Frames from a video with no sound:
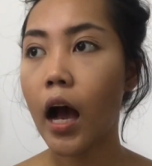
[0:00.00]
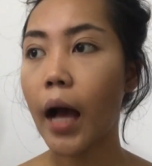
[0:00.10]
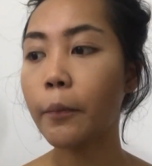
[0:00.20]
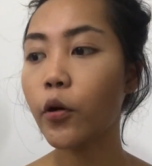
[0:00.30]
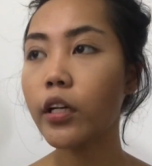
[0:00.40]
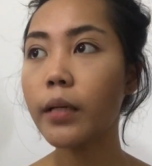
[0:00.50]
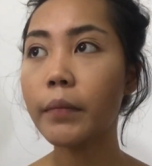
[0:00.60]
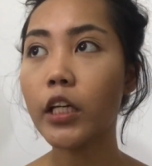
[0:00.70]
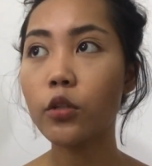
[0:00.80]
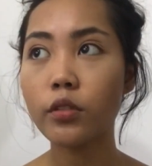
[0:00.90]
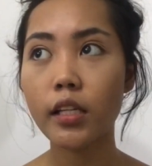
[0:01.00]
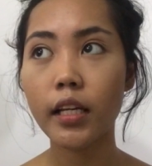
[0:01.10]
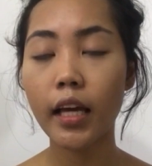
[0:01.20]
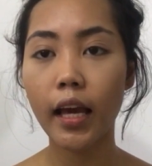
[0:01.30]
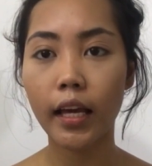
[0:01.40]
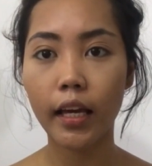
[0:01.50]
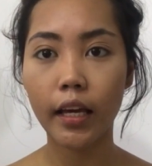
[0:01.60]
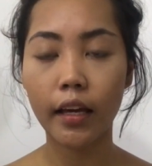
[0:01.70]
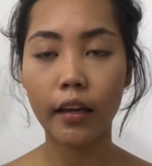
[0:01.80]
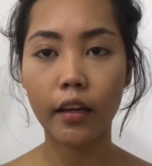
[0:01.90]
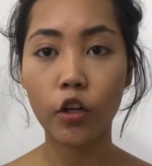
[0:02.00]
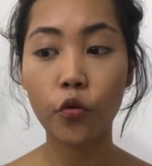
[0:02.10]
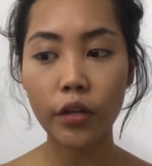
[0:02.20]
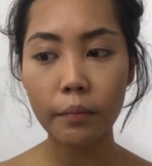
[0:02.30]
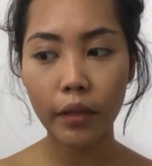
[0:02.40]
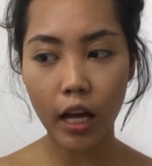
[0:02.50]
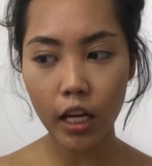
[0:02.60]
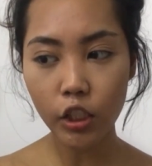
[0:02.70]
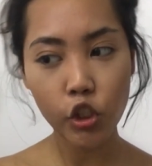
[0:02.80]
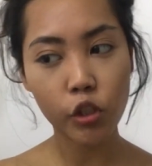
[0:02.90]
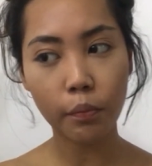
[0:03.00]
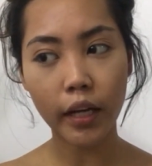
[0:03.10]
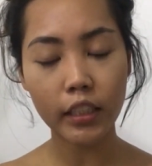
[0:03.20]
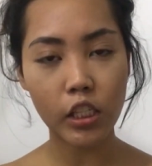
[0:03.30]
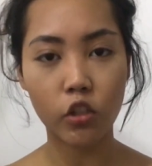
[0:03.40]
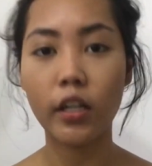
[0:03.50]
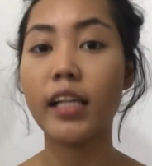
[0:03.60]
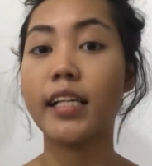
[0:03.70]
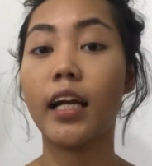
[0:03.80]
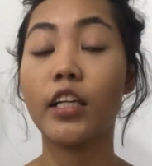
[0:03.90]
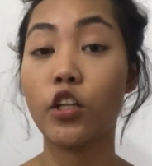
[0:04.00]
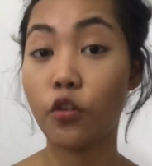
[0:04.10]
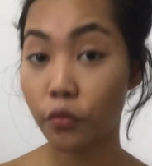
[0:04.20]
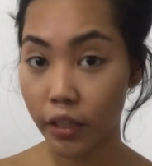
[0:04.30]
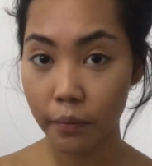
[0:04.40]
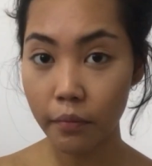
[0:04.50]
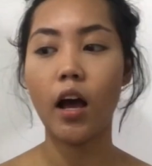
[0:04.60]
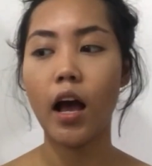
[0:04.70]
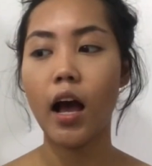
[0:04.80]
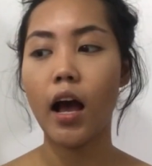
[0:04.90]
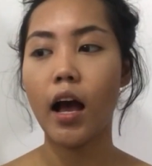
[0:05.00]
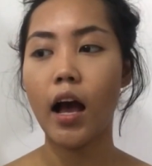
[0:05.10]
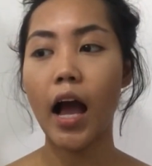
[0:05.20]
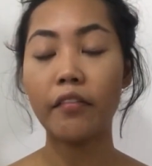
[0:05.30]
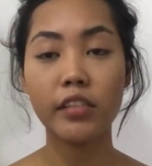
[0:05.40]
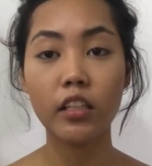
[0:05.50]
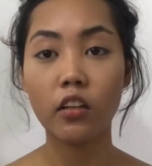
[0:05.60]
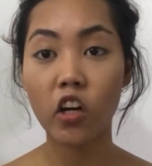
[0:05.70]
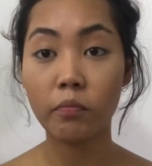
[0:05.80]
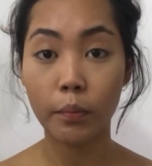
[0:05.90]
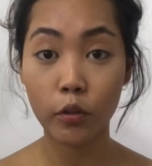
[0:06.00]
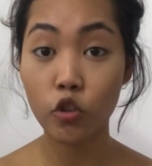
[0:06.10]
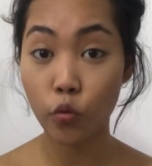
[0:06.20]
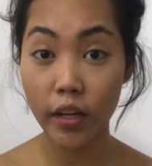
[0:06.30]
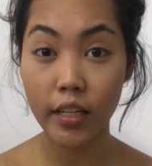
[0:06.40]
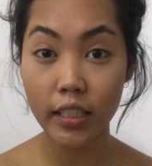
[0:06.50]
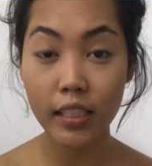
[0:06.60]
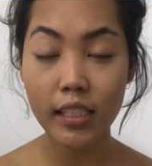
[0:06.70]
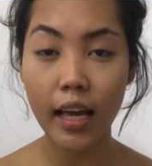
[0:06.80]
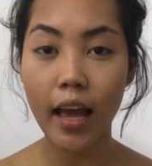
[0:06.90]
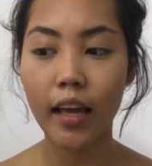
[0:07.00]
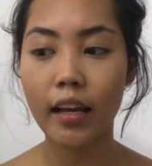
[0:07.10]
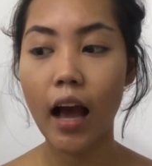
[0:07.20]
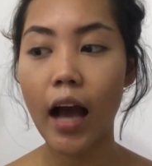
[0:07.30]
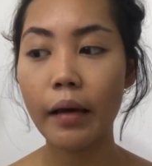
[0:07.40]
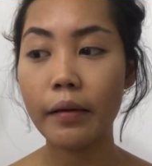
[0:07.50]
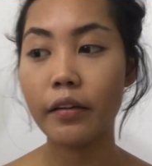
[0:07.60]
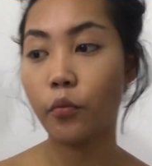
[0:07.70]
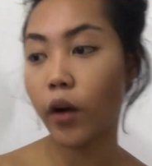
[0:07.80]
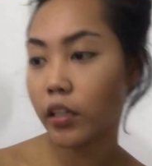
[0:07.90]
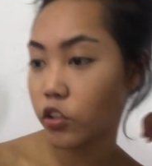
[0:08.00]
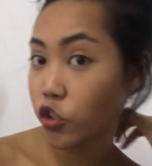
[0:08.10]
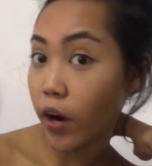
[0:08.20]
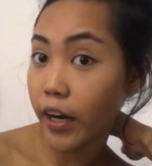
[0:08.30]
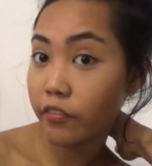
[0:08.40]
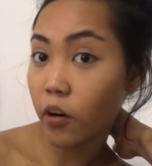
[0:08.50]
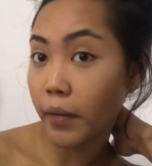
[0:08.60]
I'm gonna be using a cream blush, but it's not exactly a cream. I've seen a lot of people doing this and I wanna try it for